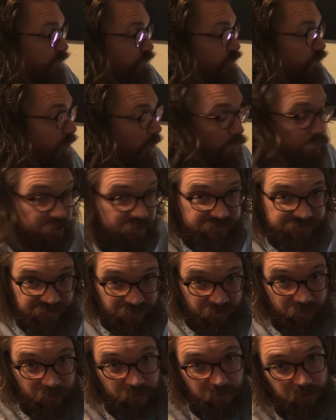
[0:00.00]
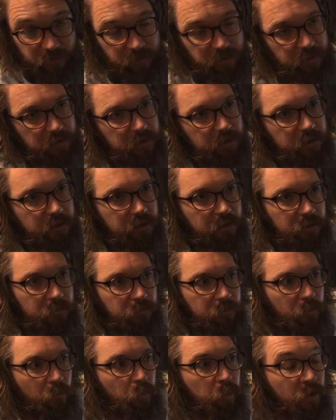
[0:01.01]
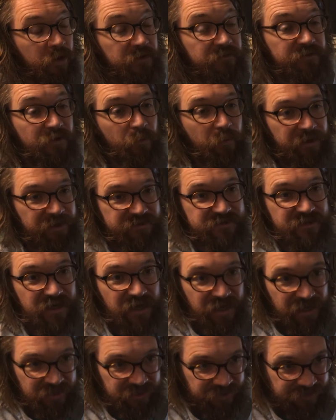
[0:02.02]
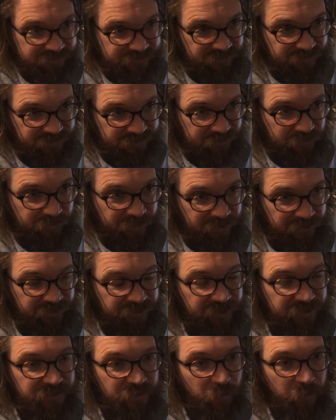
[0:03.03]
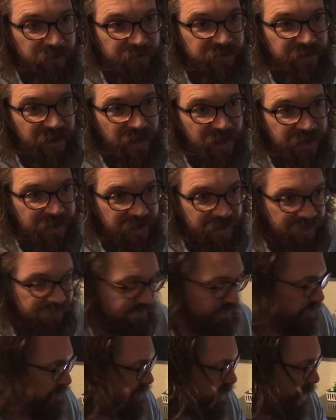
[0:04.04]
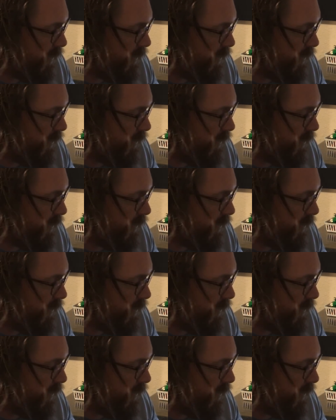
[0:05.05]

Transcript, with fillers: you noticed here, one of the ways that I like to think about it and the way that I add this